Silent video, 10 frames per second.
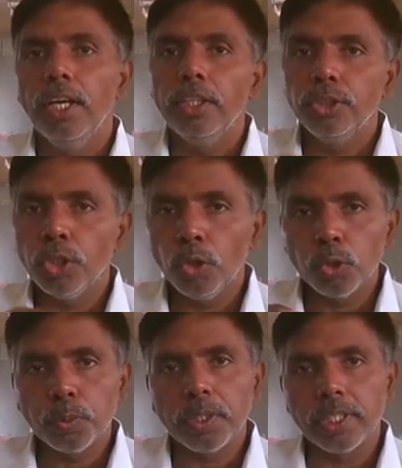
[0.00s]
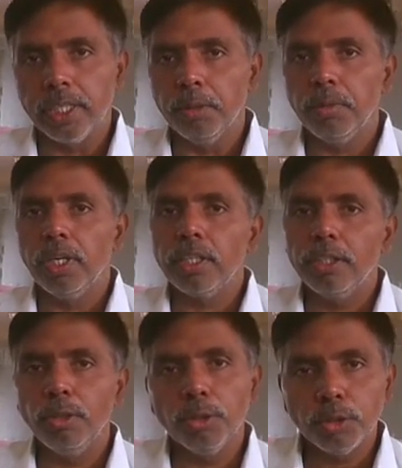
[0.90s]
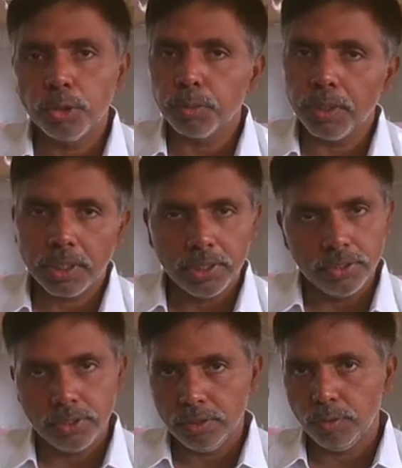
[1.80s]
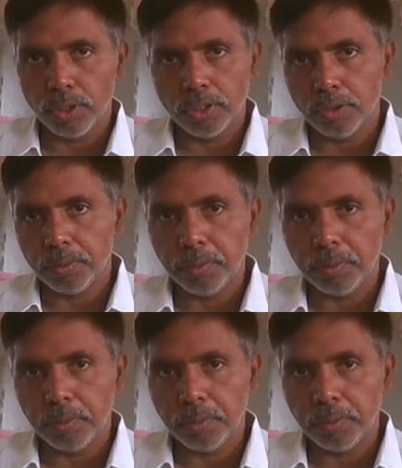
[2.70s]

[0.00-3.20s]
joules per gram or kilojoules per kg. Whatever.